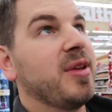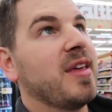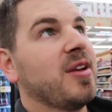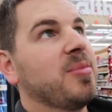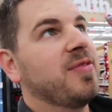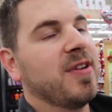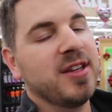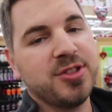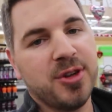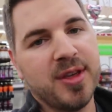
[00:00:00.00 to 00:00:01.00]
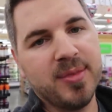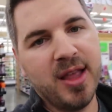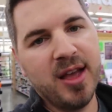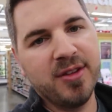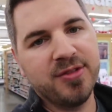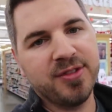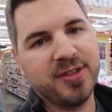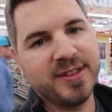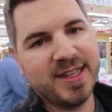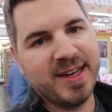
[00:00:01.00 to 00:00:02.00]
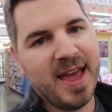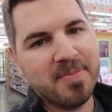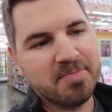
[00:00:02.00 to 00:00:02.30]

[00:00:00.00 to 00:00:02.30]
we thought it'd be fun to show them love today.